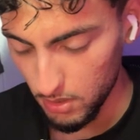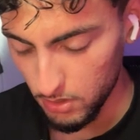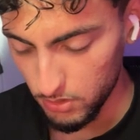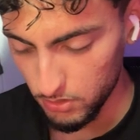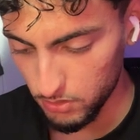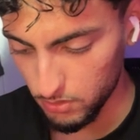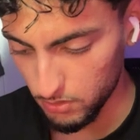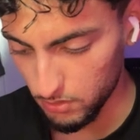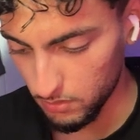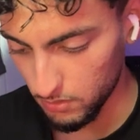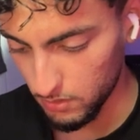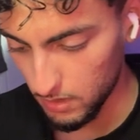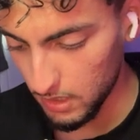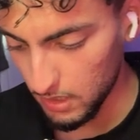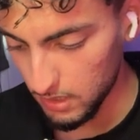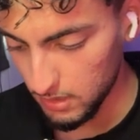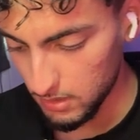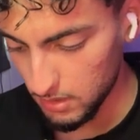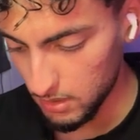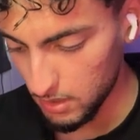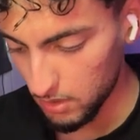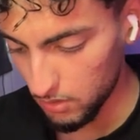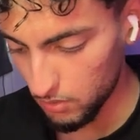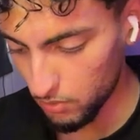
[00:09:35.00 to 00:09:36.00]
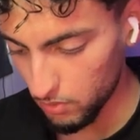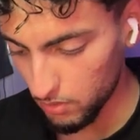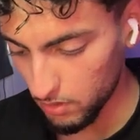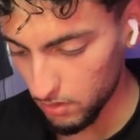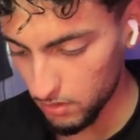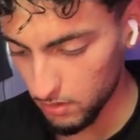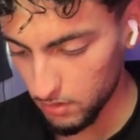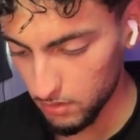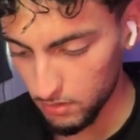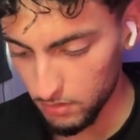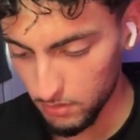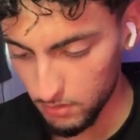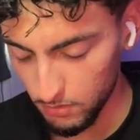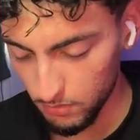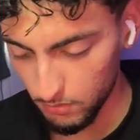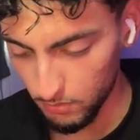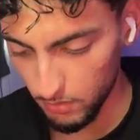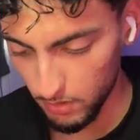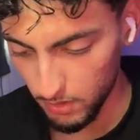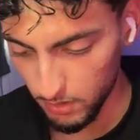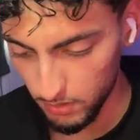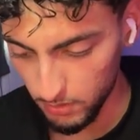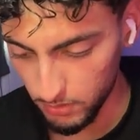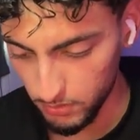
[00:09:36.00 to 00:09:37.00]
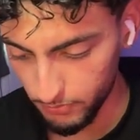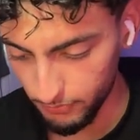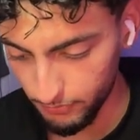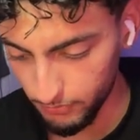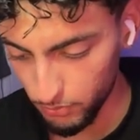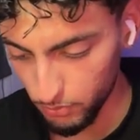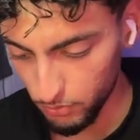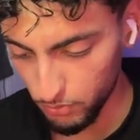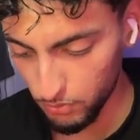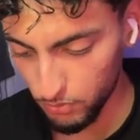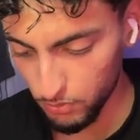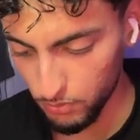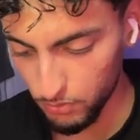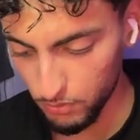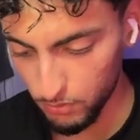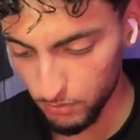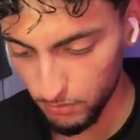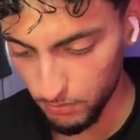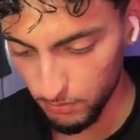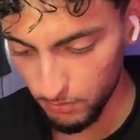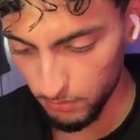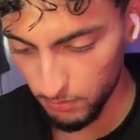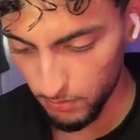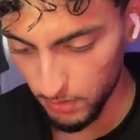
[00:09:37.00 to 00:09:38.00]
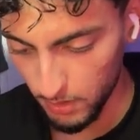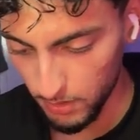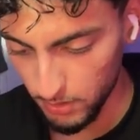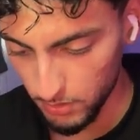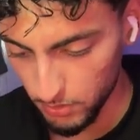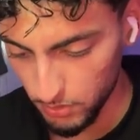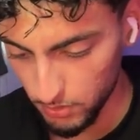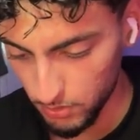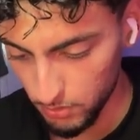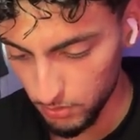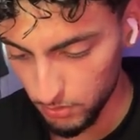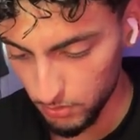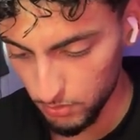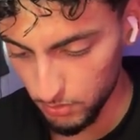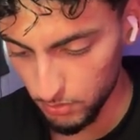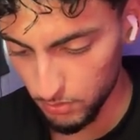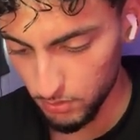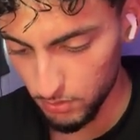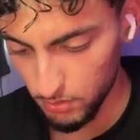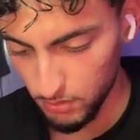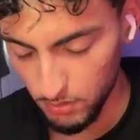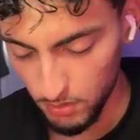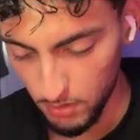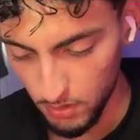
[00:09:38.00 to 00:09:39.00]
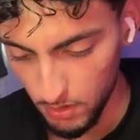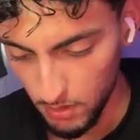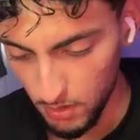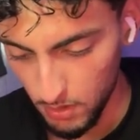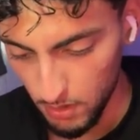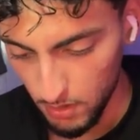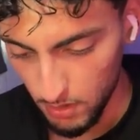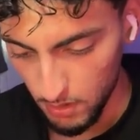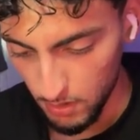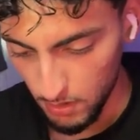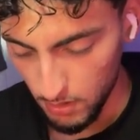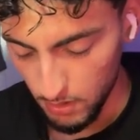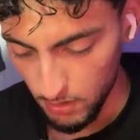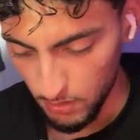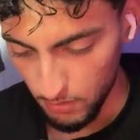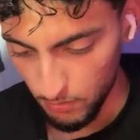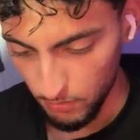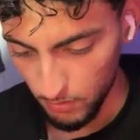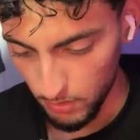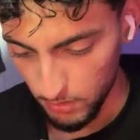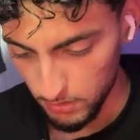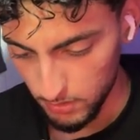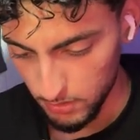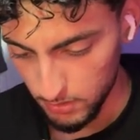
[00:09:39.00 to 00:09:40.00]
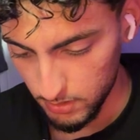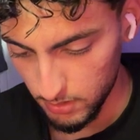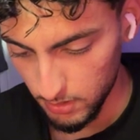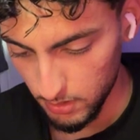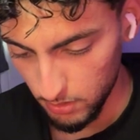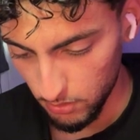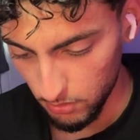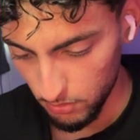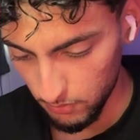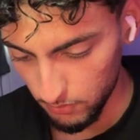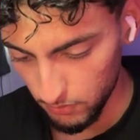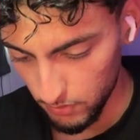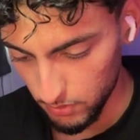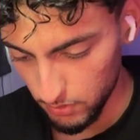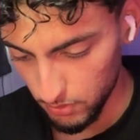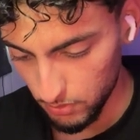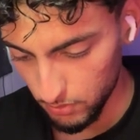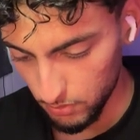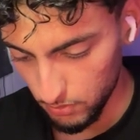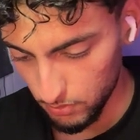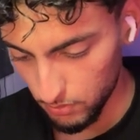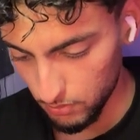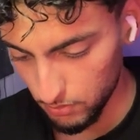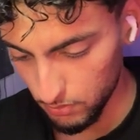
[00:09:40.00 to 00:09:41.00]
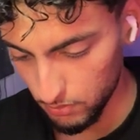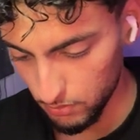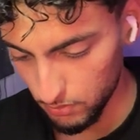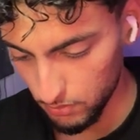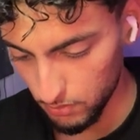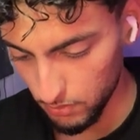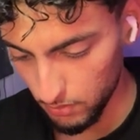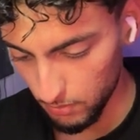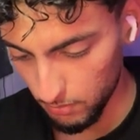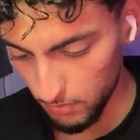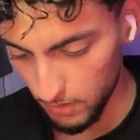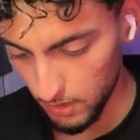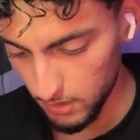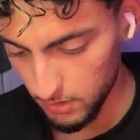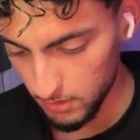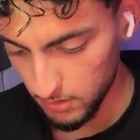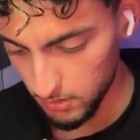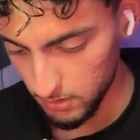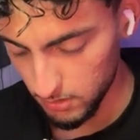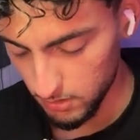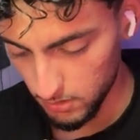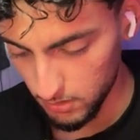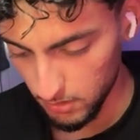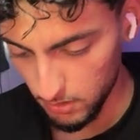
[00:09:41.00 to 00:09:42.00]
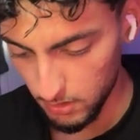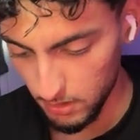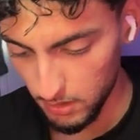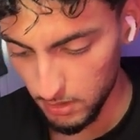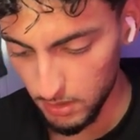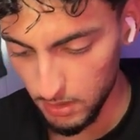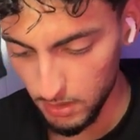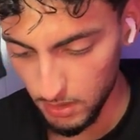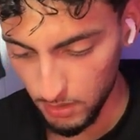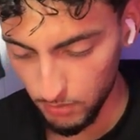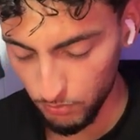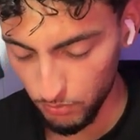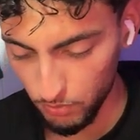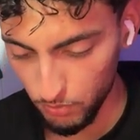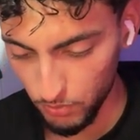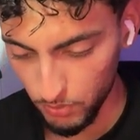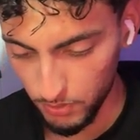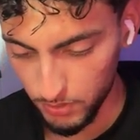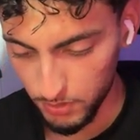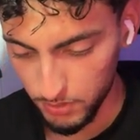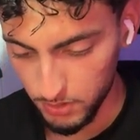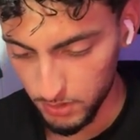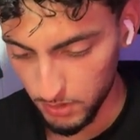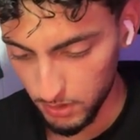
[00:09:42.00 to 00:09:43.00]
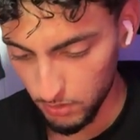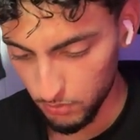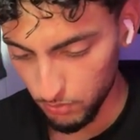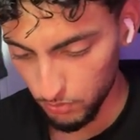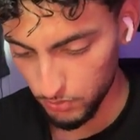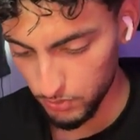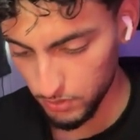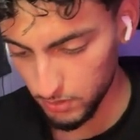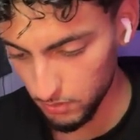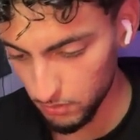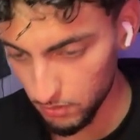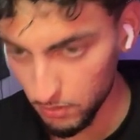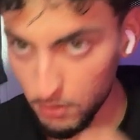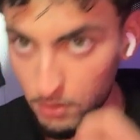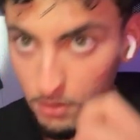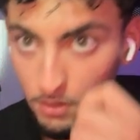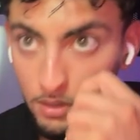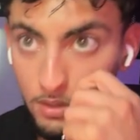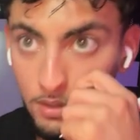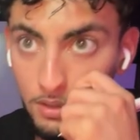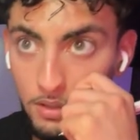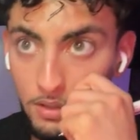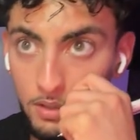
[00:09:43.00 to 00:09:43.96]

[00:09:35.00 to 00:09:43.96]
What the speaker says: So 81 minus 4 minus 2 minus c over 2. The minus is delete, and we want this to equal 0.